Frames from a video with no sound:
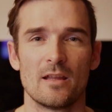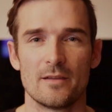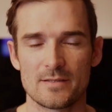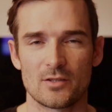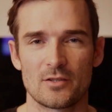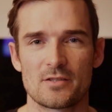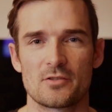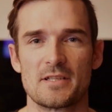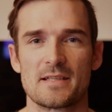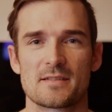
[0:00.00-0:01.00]
This study
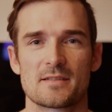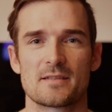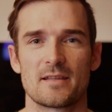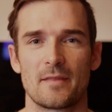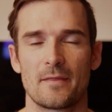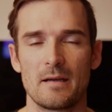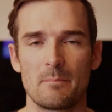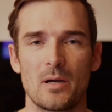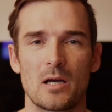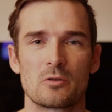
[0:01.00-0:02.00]
suggests that
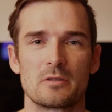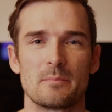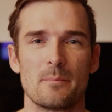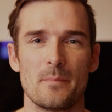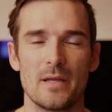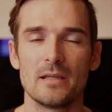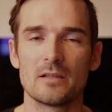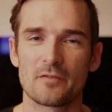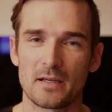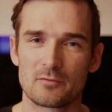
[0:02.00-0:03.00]
that power may
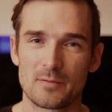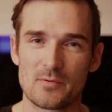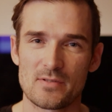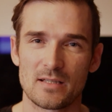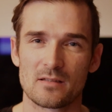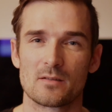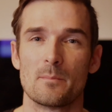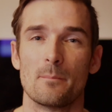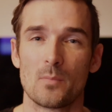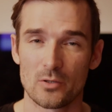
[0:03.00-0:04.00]
in fact represent
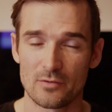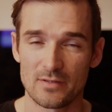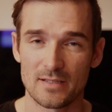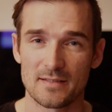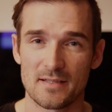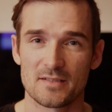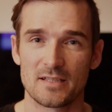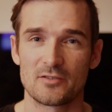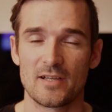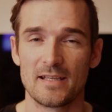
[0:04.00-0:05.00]
moderate
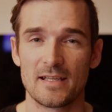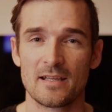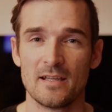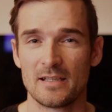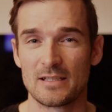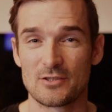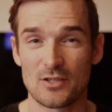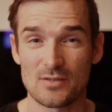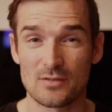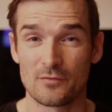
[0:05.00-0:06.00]
intensity training in
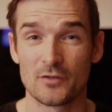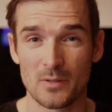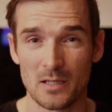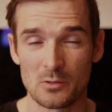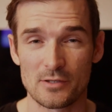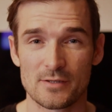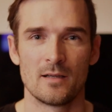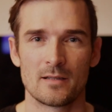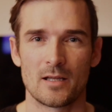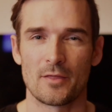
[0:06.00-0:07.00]
just a few
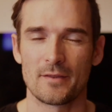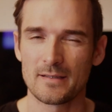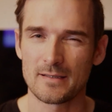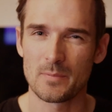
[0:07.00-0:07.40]
hours. Now think